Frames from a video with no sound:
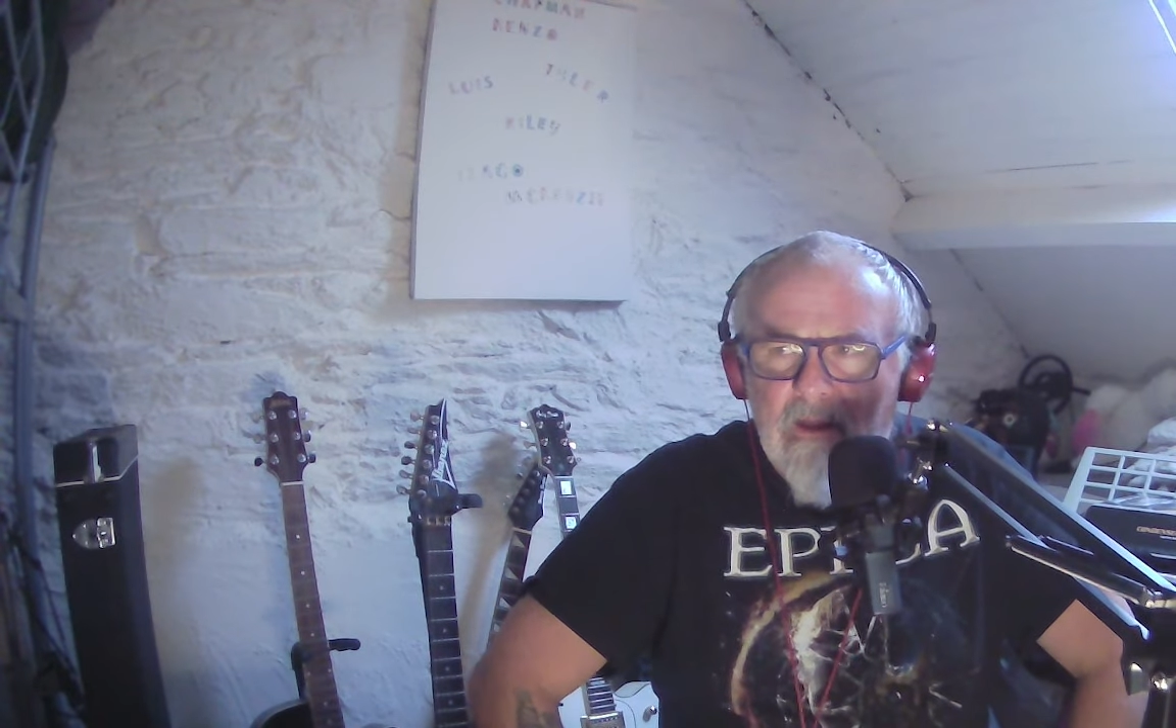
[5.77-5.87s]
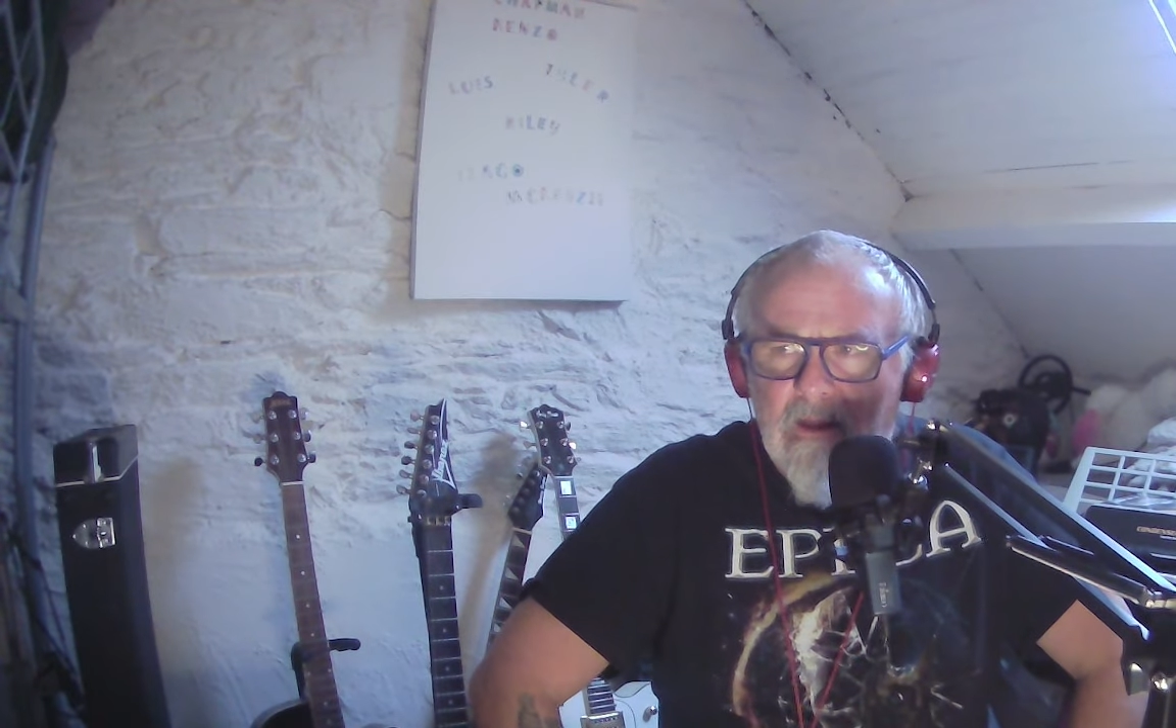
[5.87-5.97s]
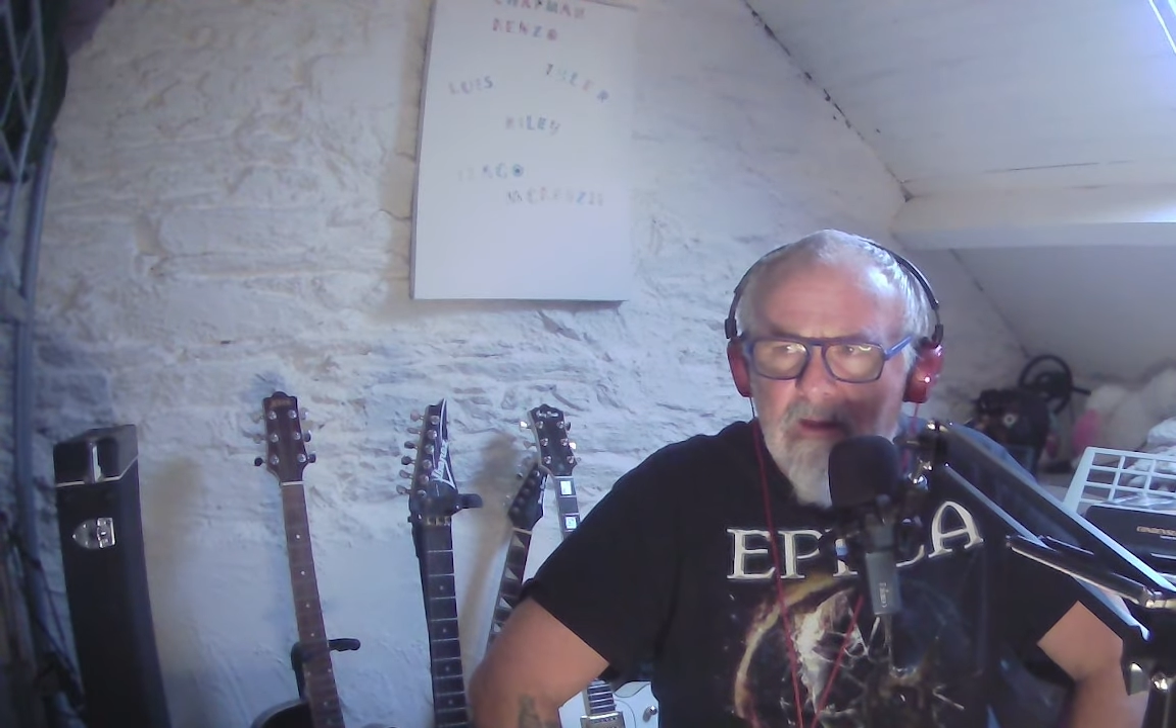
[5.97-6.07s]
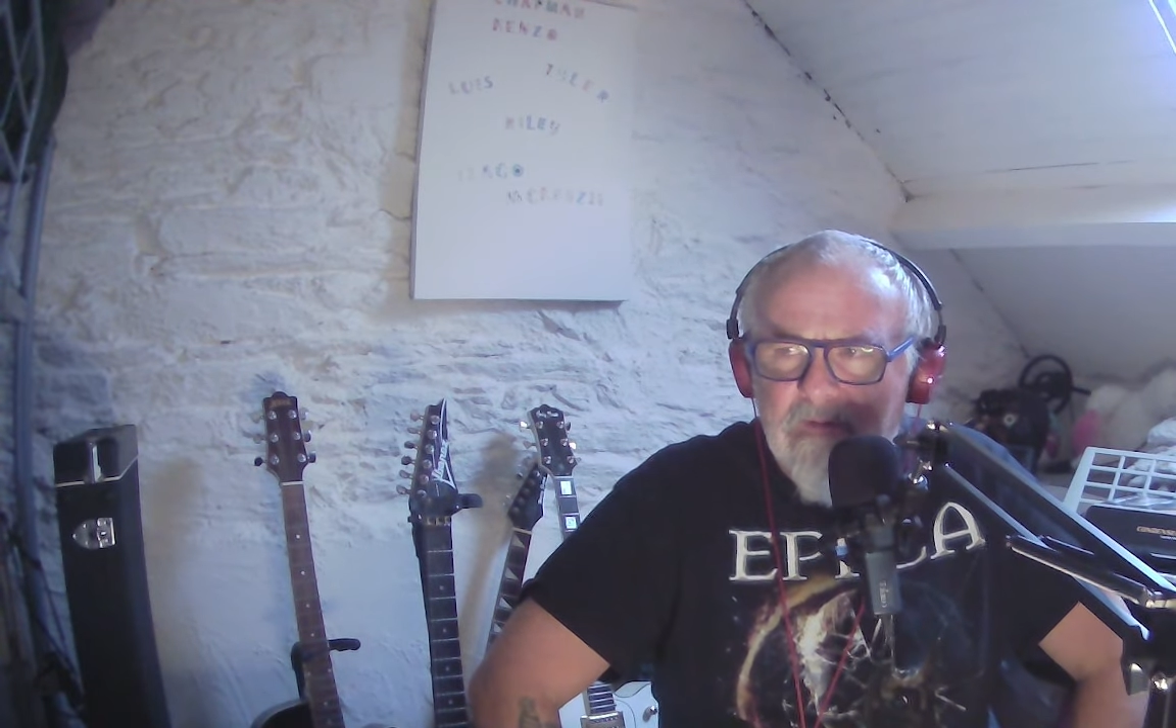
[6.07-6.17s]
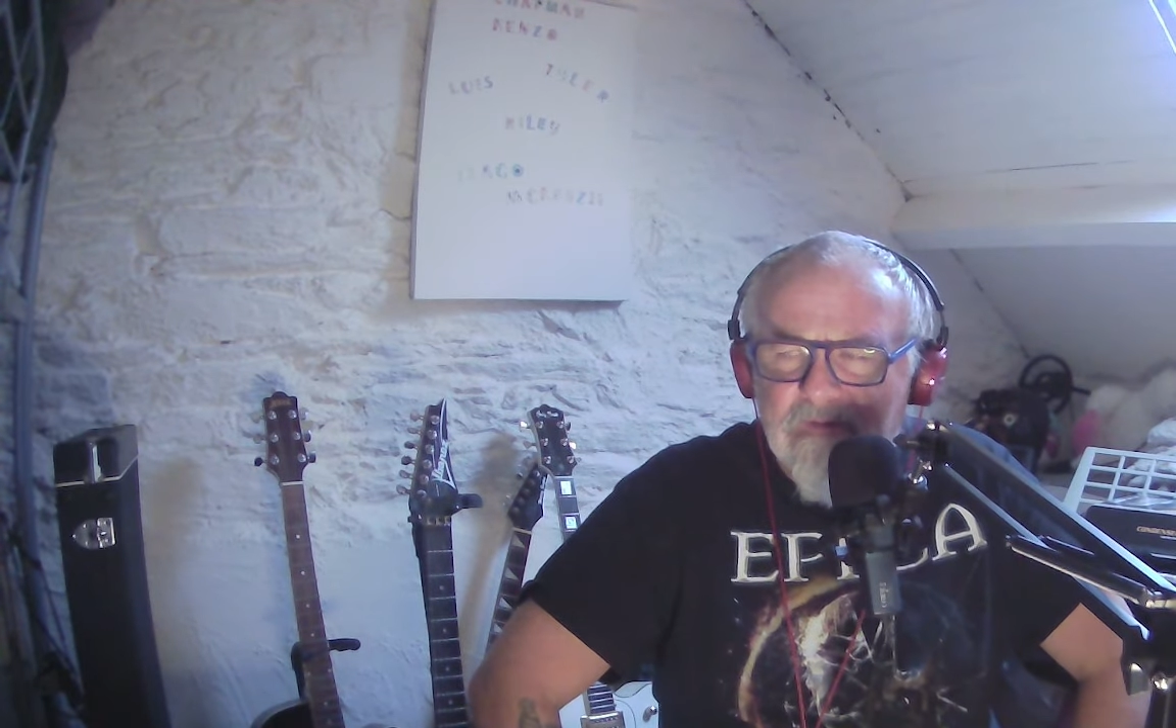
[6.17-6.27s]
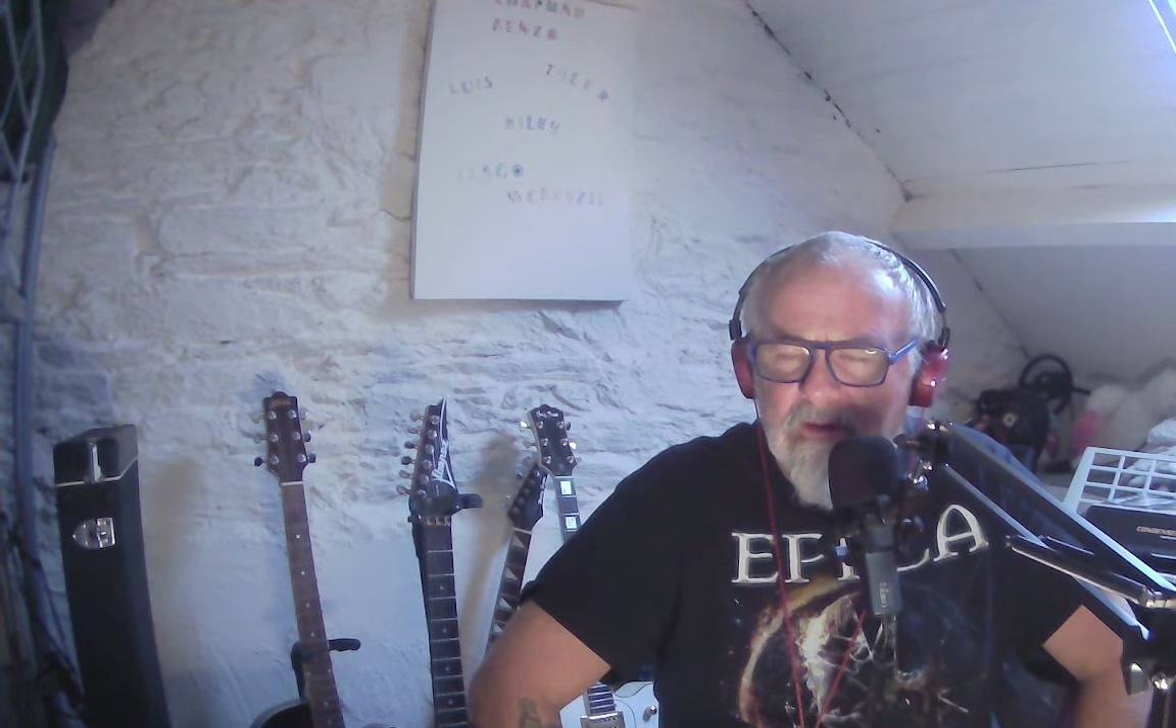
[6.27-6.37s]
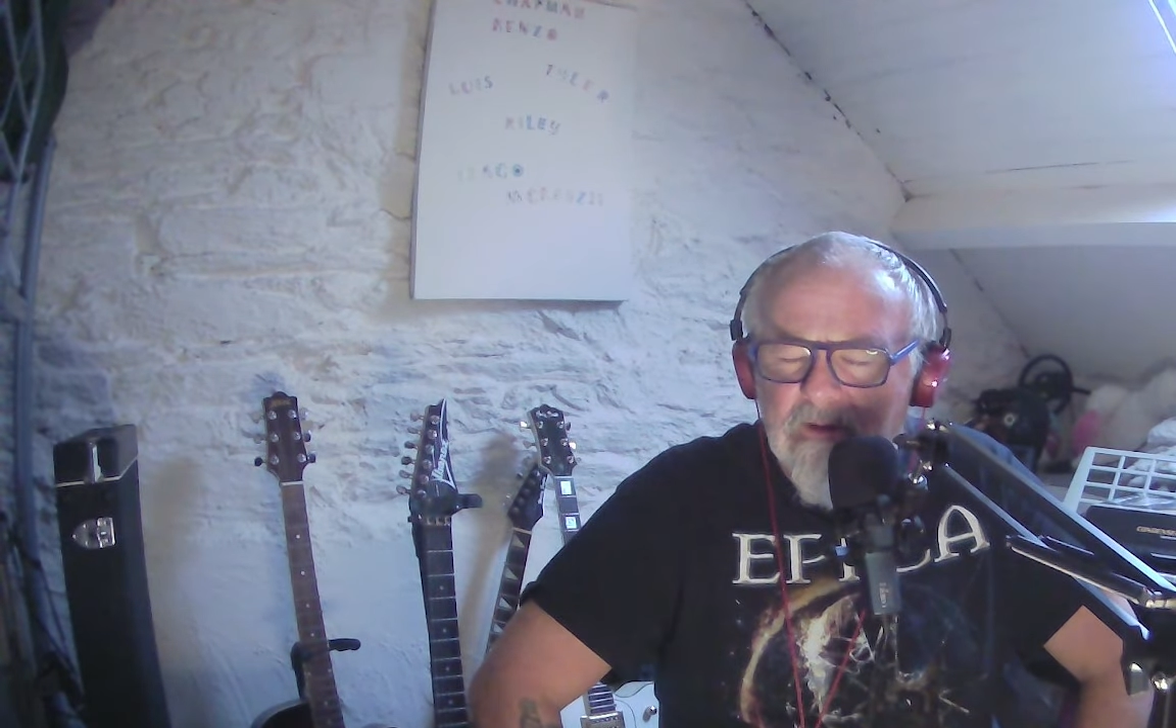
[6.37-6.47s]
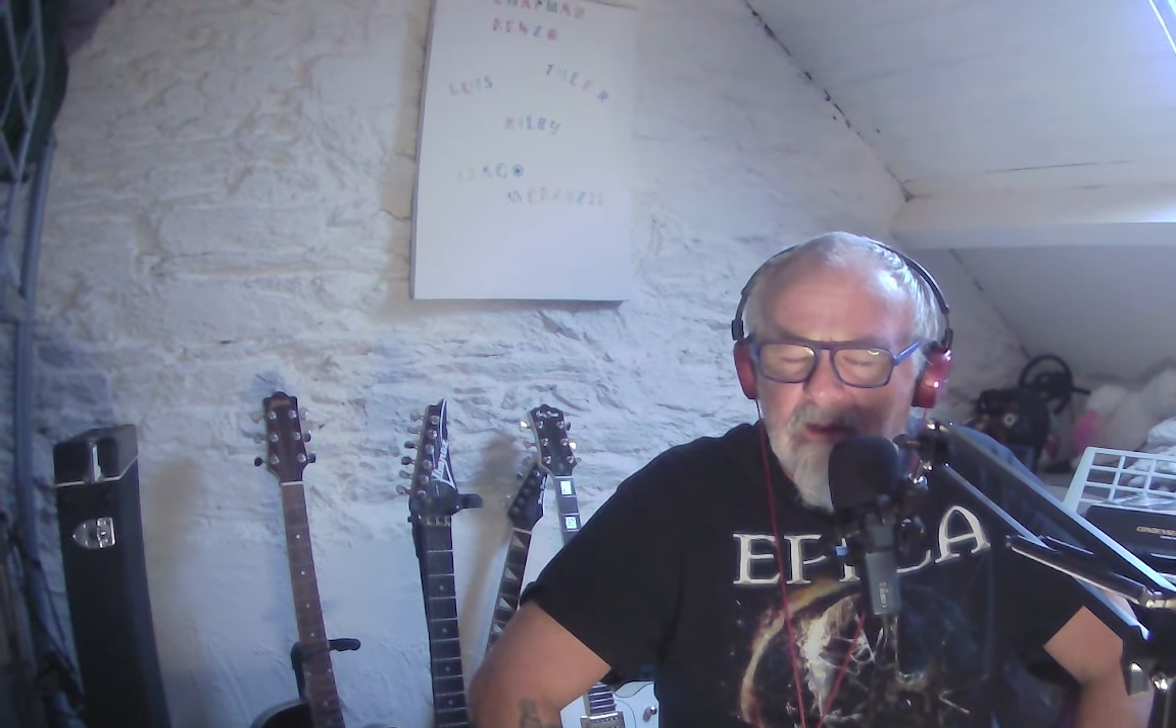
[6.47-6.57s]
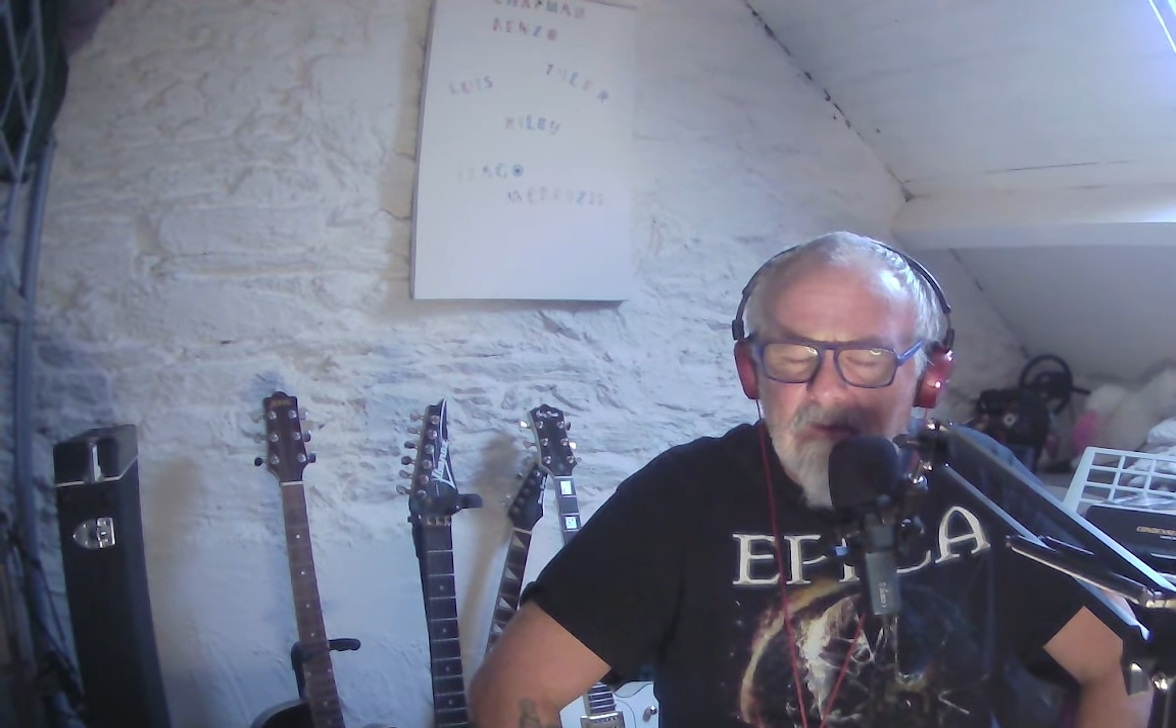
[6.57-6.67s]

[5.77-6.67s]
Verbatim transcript: uh, song.